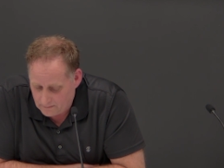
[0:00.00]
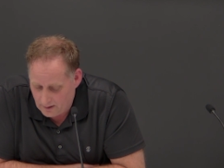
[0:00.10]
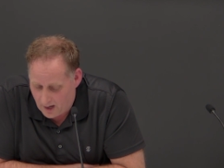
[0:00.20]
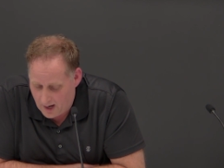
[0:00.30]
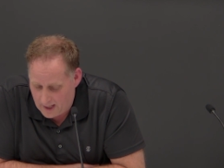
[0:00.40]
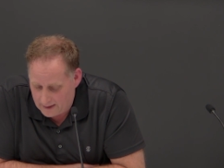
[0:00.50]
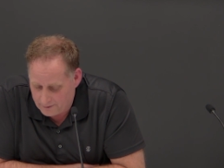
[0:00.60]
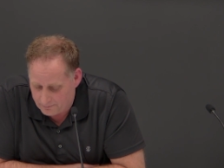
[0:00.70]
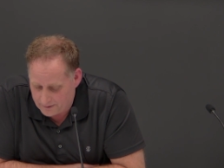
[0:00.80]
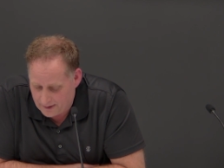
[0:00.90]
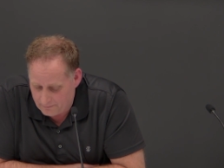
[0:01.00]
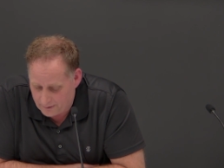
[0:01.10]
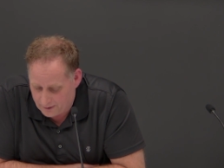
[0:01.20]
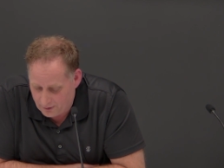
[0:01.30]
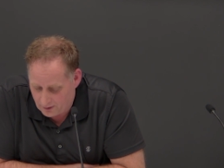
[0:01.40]
I, to
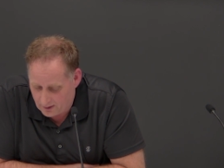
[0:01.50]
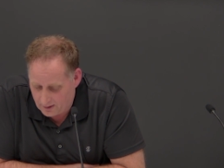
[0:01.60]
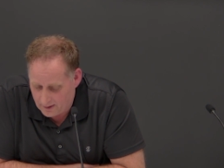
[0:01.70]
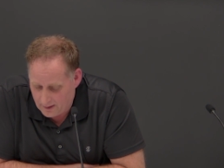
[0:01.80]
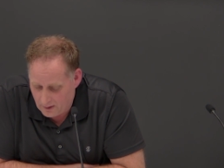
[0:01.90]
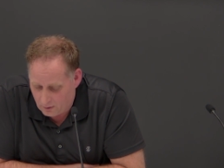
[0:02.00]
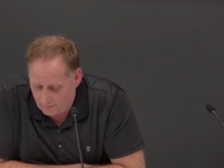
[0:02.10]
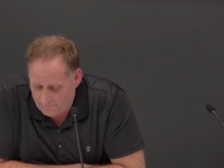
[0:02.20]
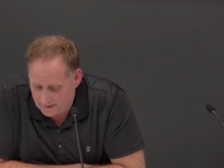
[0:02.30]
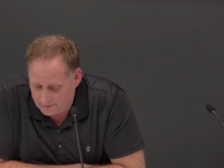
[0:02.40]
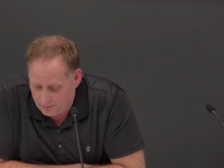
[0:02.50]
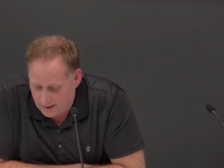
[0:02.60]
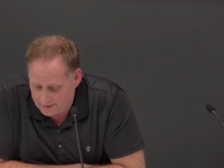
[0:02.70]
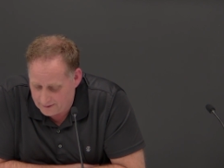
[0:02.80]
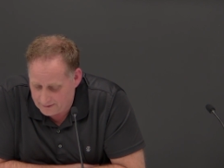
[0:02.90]
procure or fix
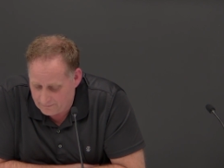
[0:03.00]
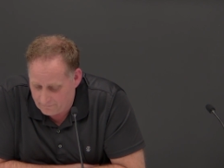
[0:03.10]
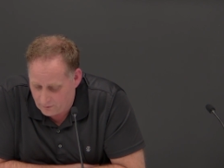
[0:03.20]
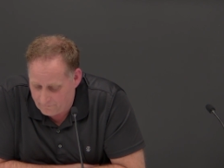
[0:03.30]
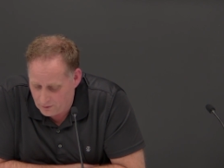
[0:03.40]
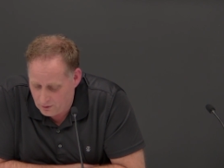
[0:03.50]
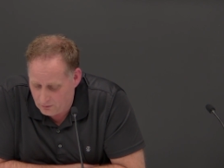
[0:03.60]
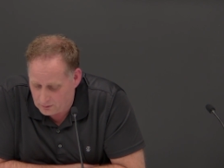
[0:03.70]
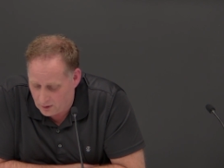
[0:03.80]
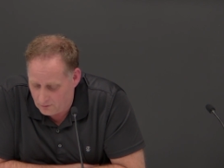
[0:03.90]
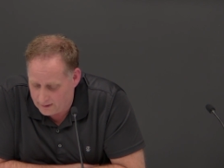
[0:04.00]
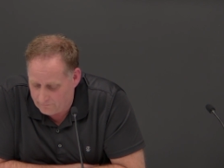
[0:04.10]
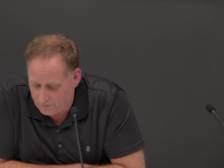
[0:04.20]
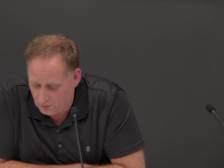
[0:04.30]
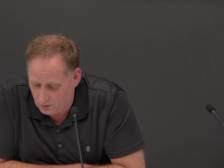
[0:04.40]
prices for food, clothing,
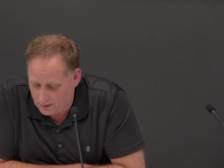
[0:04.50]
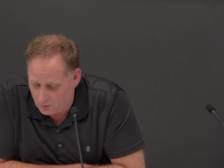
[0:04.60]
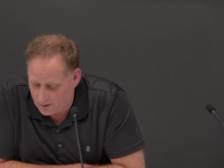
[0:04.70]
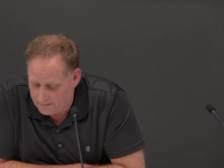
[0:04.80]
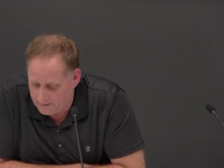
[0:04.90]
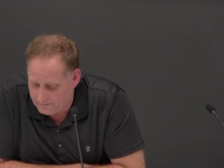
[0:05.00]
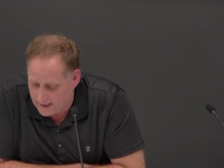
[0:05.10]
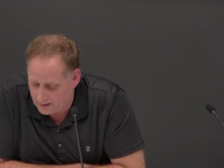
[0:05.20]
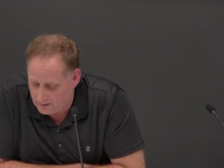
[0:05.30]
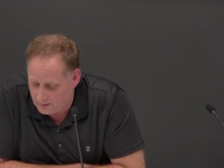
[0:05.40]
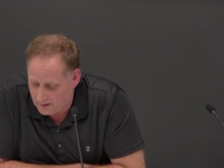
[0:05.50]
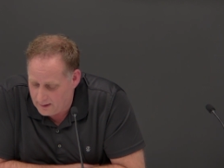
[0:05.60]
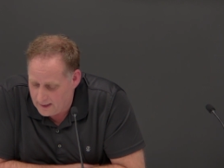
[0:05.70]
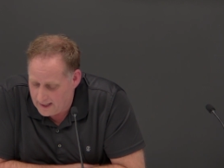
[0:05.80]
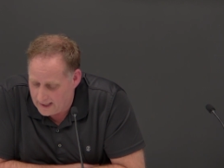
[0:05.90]
fuel, equipment, medical,
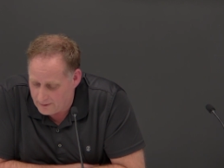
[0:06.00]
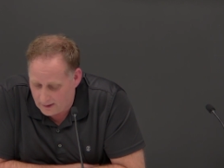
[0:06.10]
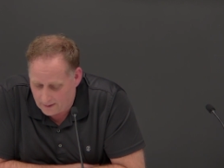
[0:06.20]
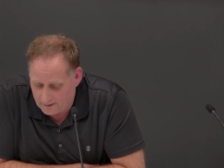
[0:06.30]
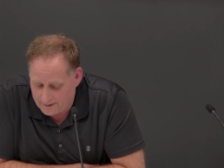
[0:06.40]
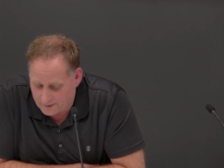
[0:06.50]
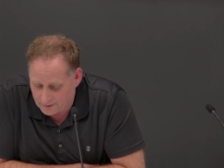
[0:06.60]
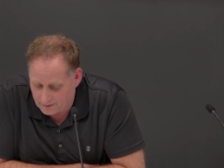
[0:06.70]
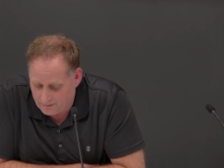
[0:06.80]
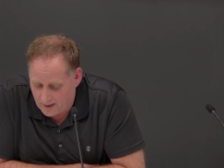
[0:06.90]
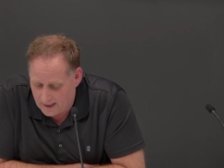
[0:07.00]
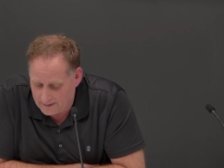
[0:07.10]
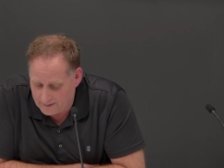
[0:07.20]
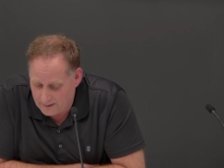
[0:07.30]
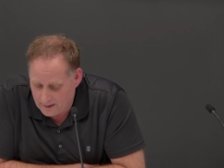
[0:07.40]
and or other essential
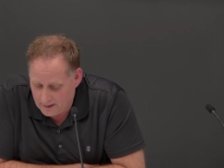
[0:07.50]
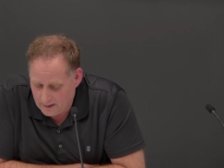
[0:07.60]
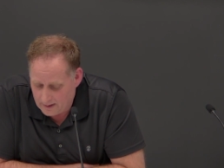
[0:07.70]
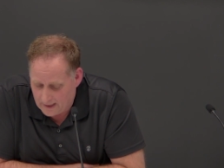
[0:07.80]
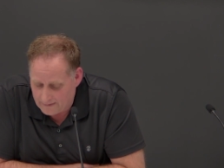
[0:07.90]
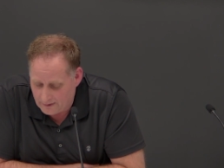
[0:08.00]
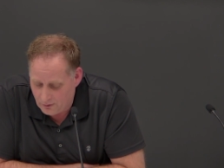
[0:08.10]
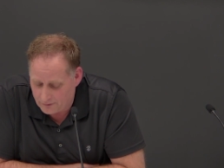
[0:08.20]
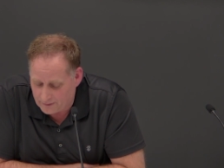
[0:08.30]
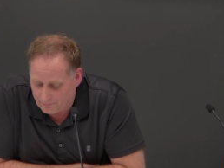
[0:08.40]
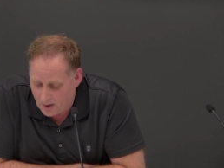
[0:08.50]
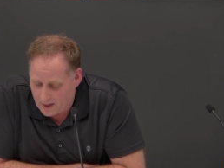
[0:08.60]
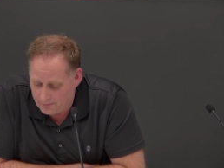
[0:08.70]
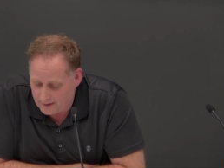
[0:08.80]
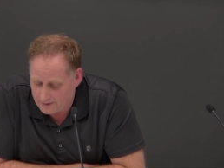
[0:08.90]
supplies, and the use of
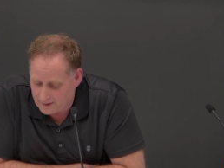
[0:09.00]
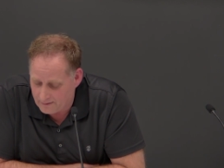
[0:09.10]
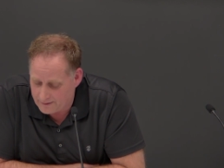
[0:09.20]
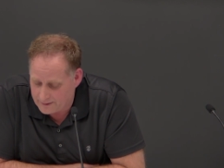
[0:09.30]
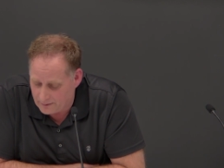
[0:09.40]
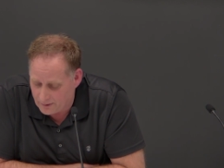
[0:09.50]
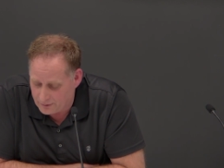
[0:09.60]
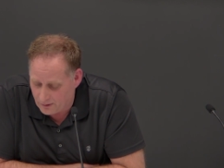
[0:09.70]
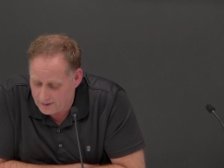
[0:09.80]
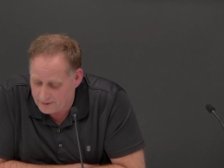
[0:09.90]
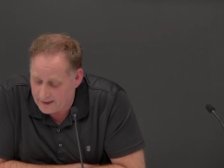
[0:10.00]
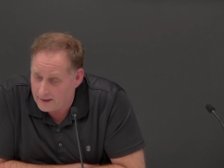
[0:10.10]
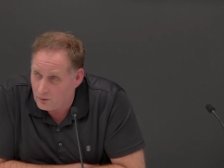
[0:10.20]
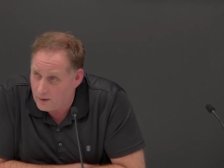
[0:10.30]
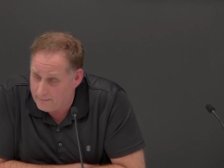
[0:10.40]
property, services, and resources and
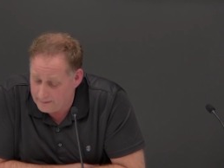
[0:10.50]
equipment.